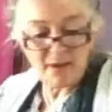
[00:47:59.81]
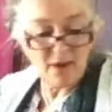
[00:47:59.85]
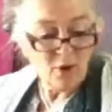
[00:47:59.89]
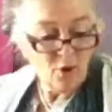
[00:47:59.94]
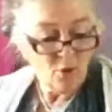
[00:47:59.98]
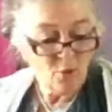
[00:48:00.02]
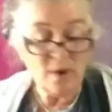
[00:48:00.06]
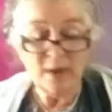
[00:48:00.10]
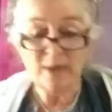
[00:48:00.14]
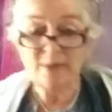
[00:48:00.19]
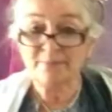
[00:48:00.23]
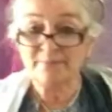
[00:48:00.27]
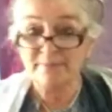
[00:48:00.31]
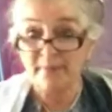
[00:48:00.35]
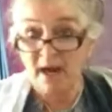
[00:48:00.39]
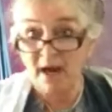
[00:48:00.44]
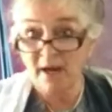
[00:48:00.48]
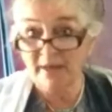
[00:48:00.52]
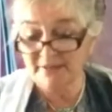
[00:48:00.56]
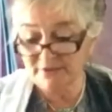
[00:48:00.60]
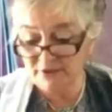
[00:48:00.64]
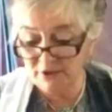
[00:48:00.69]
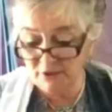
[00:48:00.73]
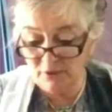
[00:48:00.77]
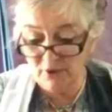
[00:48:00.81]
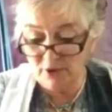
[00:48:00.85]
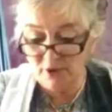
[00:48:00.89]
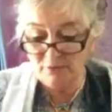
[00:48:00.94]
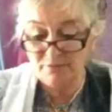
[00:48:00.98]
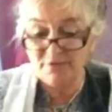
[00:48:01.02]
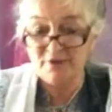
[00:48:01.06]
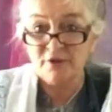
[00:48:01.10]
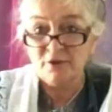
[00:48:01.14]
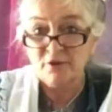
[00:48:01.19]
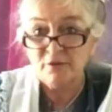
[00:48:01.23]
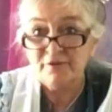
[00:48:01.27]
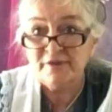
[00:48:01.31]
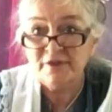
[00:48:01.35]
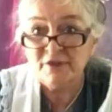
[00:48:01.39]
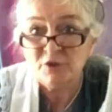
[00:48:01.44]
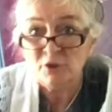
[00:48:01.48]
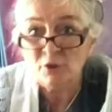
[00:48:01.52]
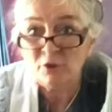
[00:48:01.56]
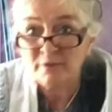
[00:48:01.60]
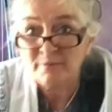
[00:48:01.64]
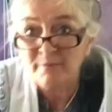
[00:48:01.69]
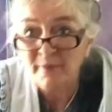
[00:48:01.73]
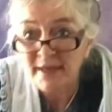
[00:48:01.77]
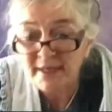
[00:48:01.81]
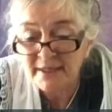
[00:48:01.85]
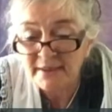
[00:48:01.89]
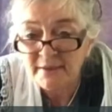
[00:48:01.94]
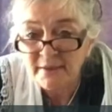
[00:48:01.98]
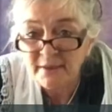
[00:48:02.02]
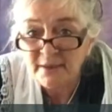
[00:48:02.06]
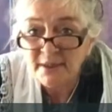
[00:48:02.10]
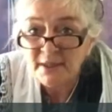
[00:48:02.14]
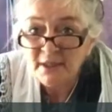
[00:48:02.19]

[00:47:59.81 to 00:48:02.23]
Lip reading: Well, I do hope that you've enjoyed my